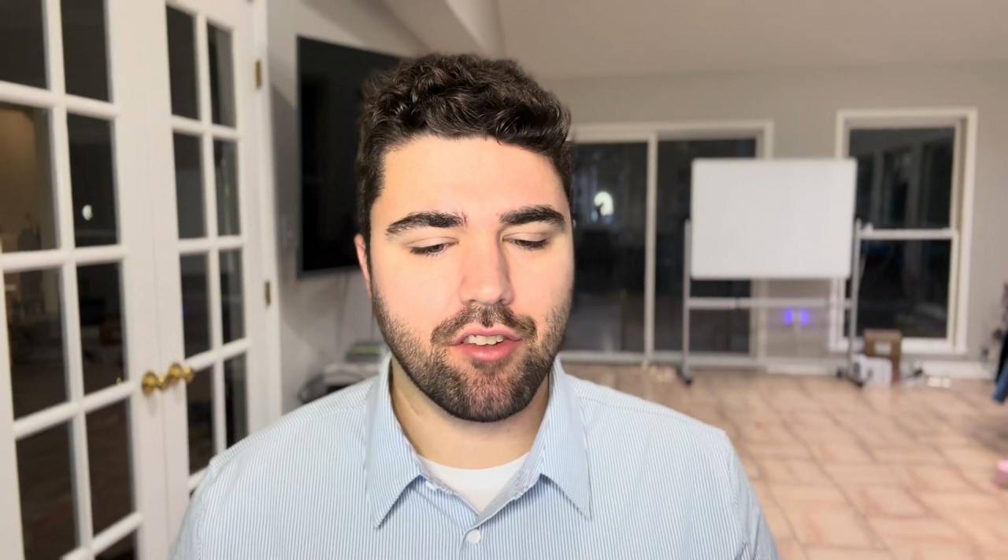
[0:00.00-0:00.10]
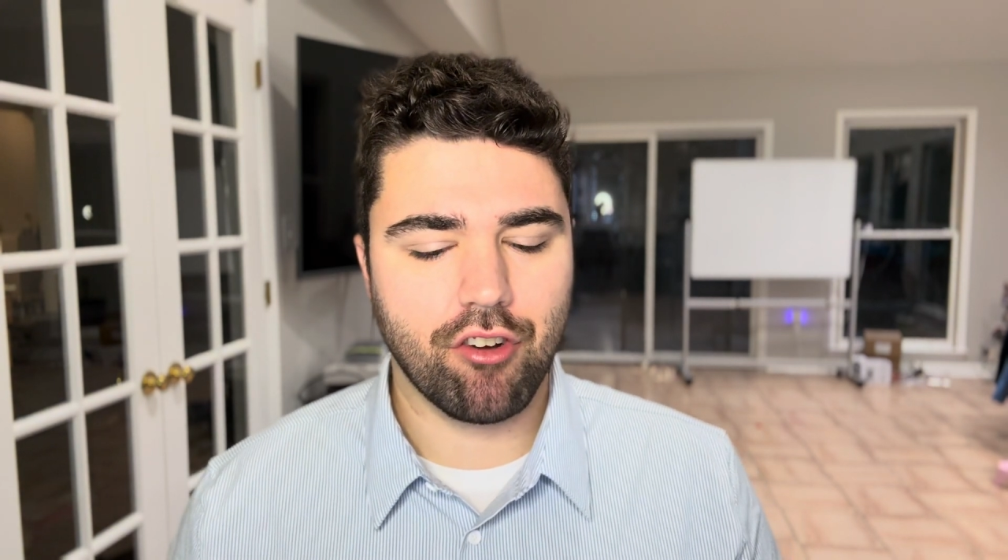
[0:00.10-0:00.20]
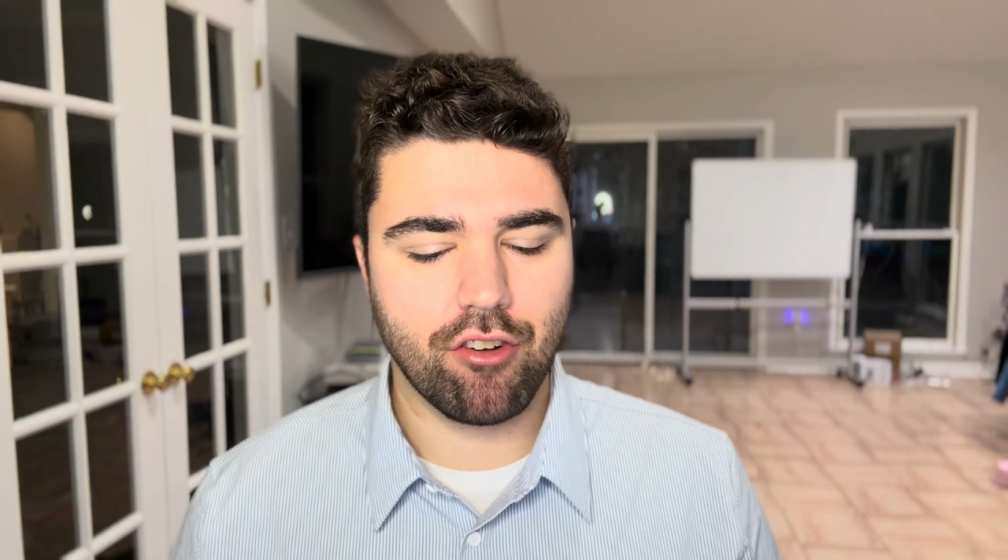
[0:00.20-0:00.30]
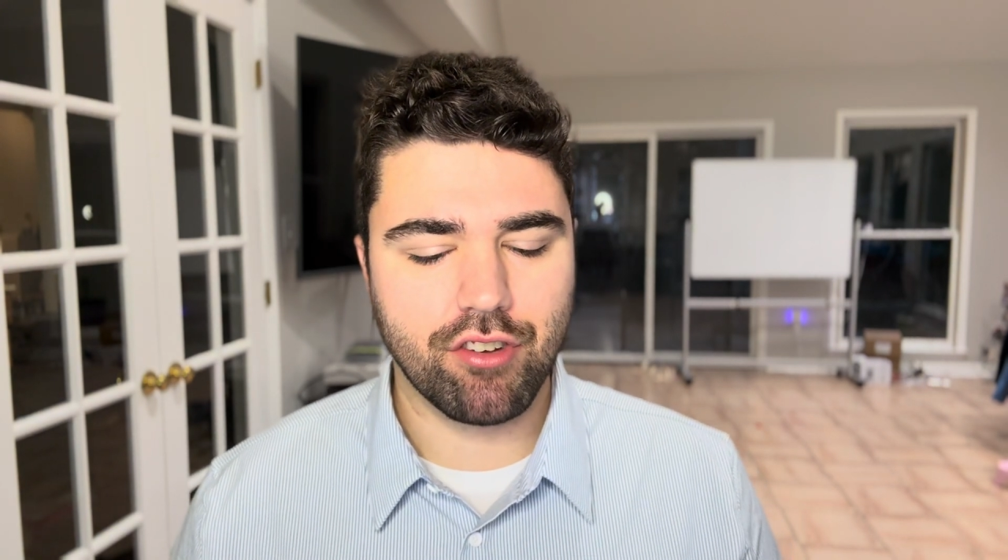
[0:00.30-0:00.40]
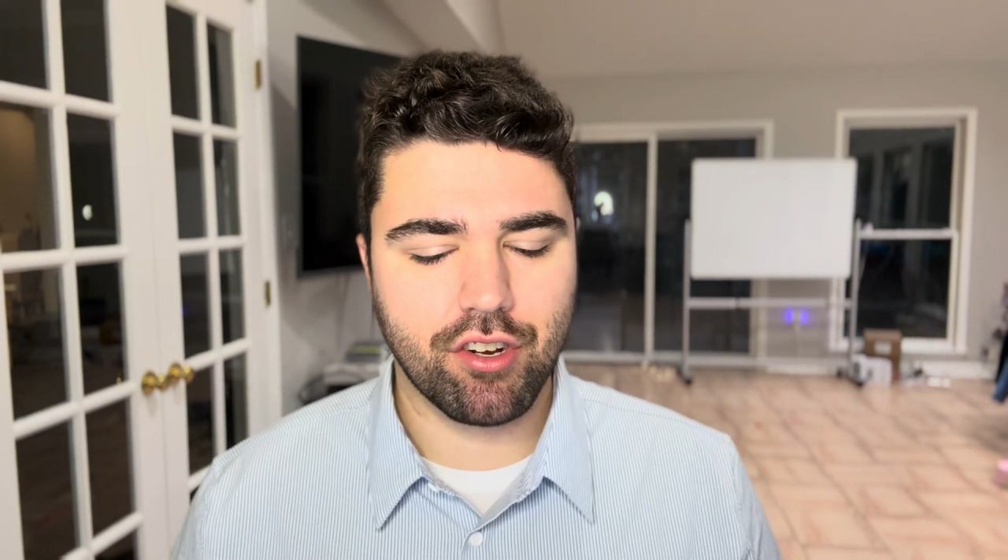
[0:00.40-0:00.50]

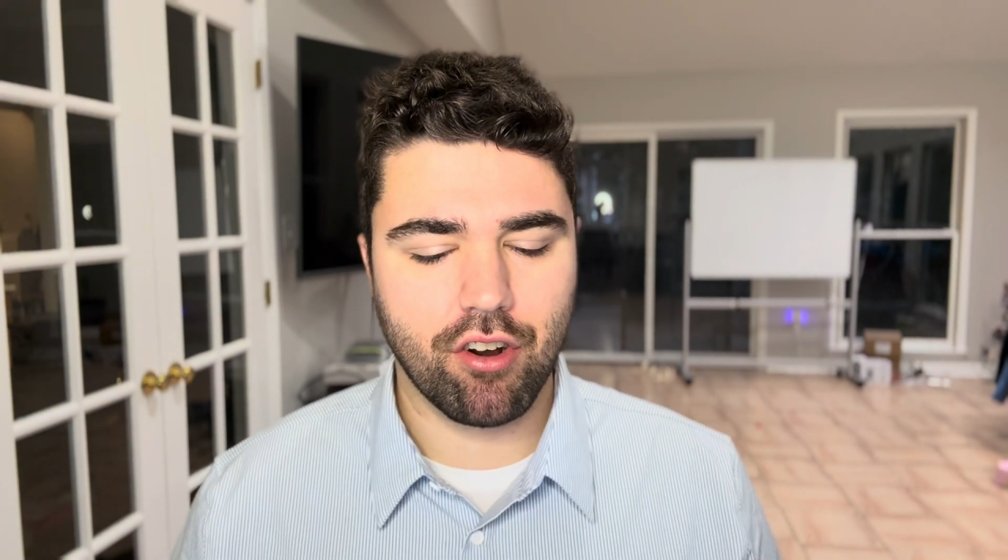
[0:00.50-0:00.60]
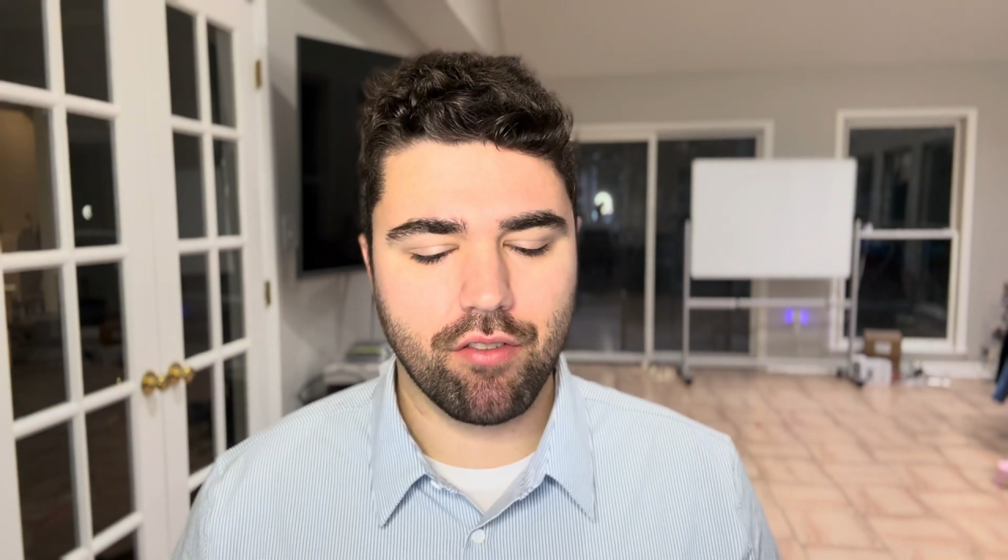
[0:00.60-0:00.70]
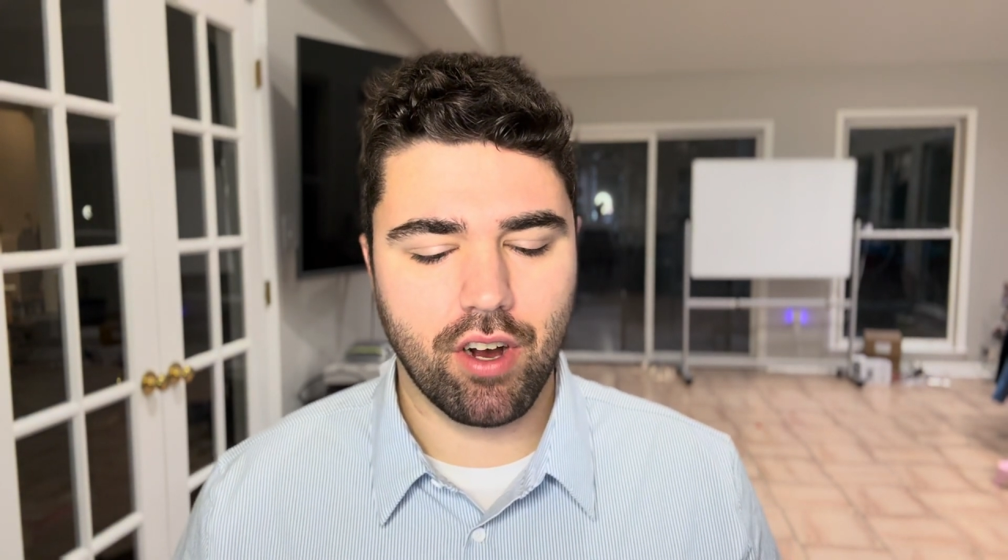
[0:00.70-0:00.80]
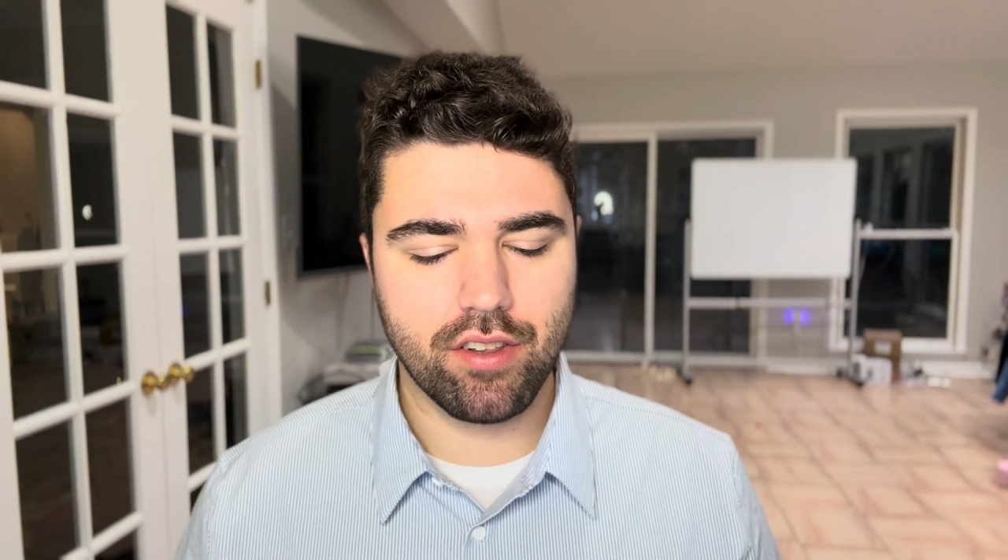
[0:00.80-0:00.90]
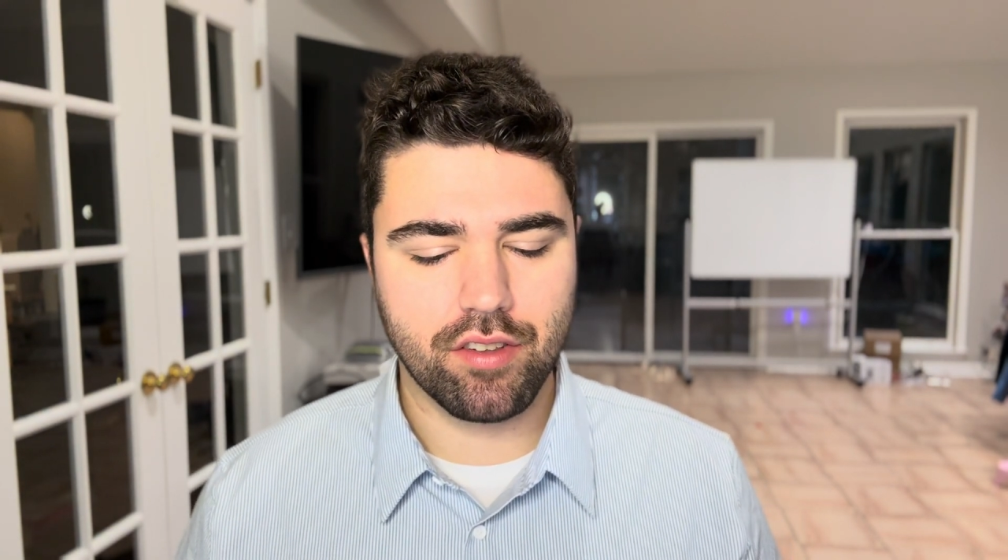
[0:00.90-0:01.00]
charging
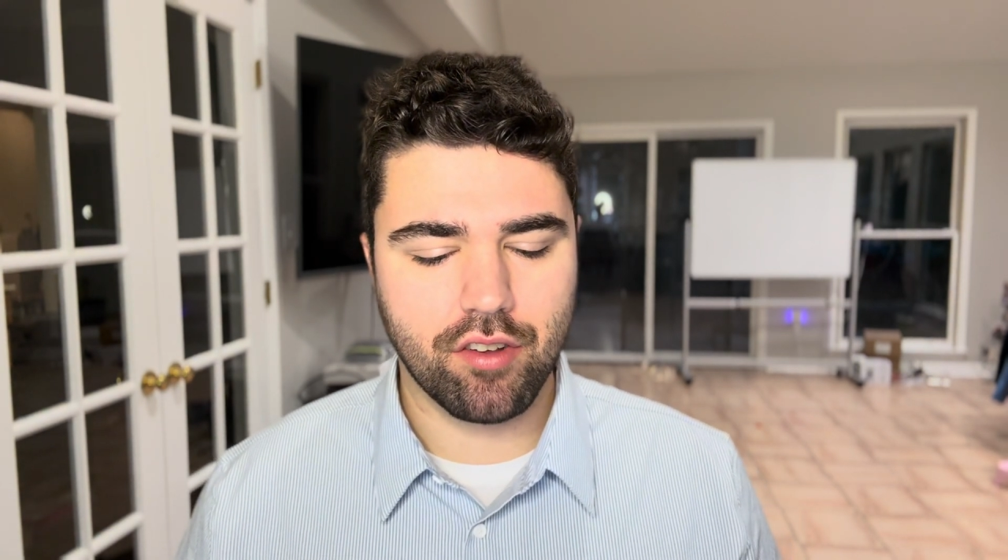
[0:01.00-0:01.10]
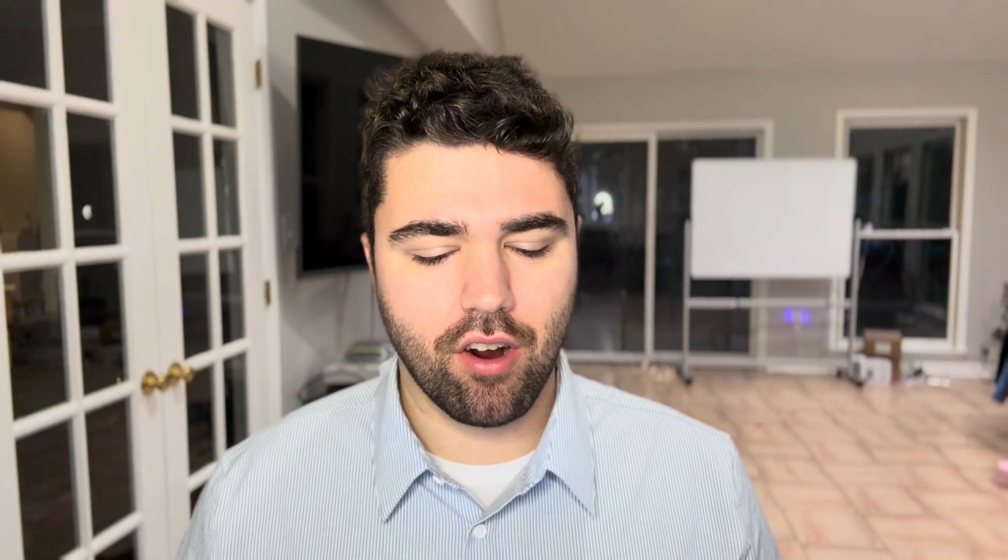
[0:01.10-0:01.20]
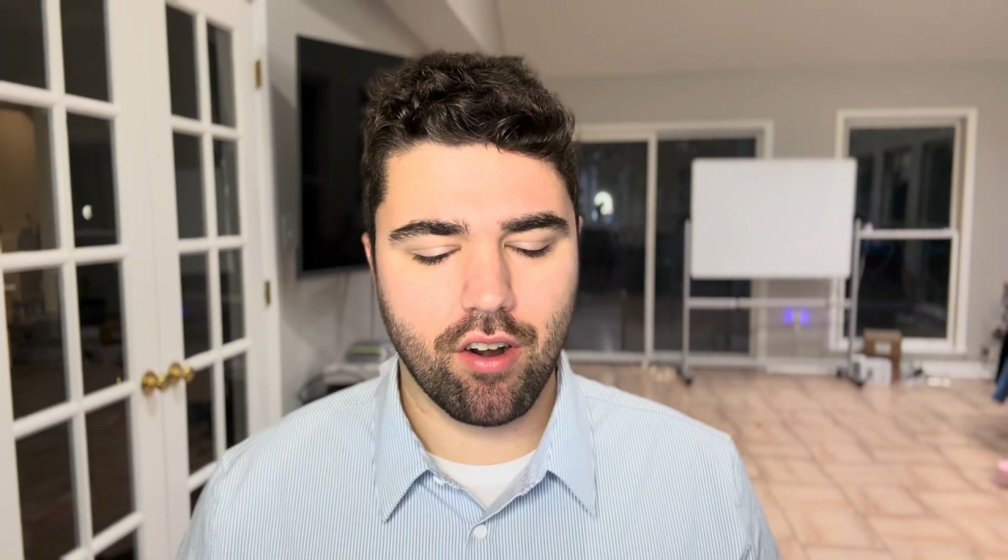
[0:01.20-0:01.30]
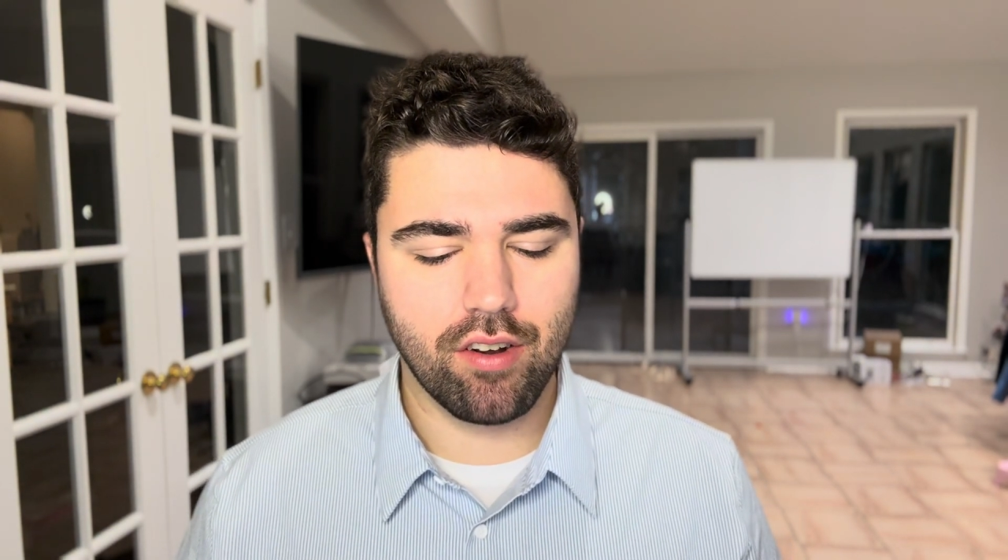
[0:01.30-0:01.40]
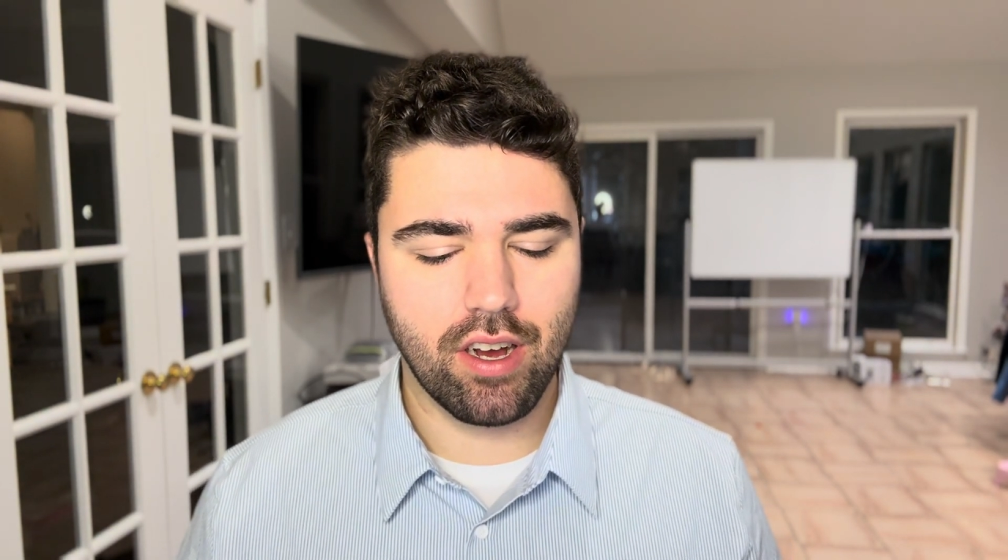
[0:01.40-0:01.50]
curve on this
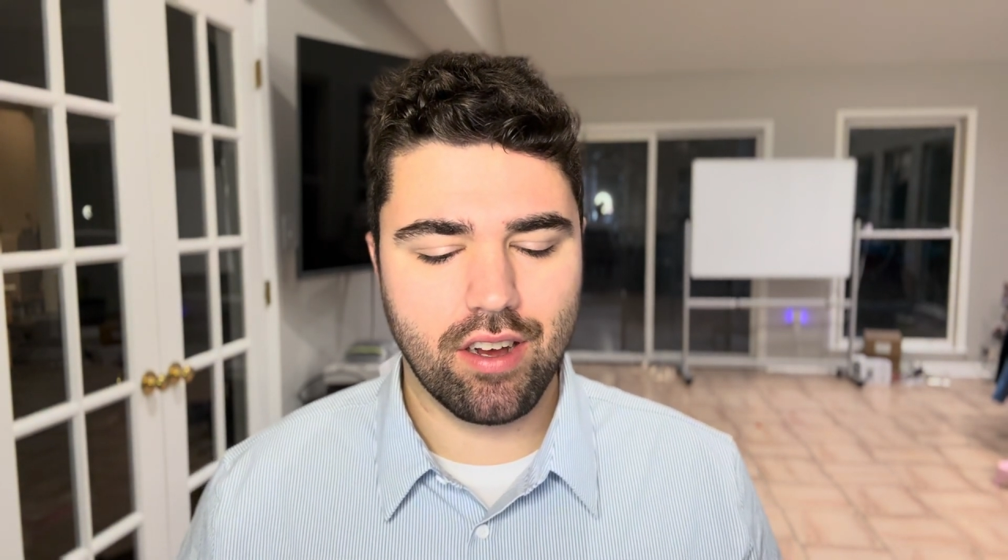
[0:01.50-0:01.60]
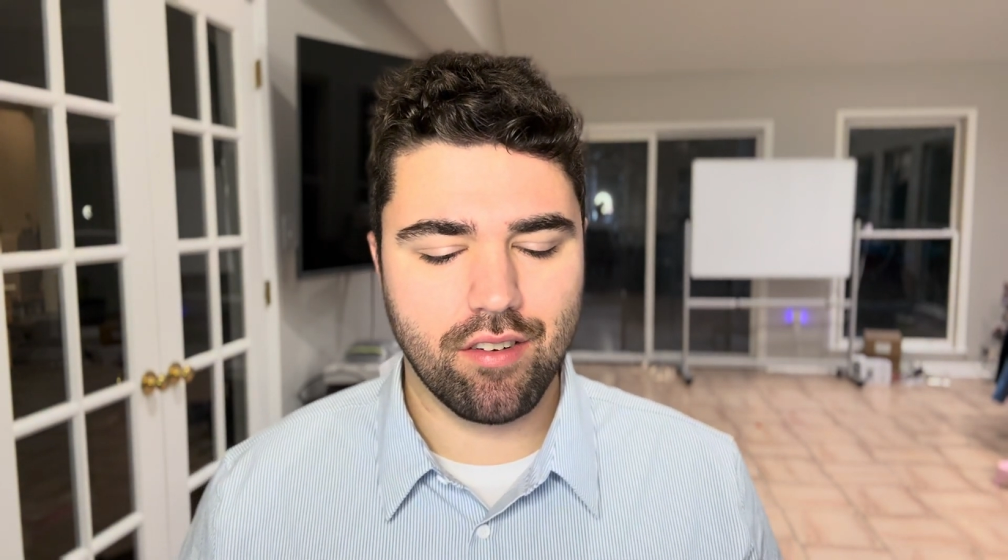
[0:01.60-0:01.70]
car.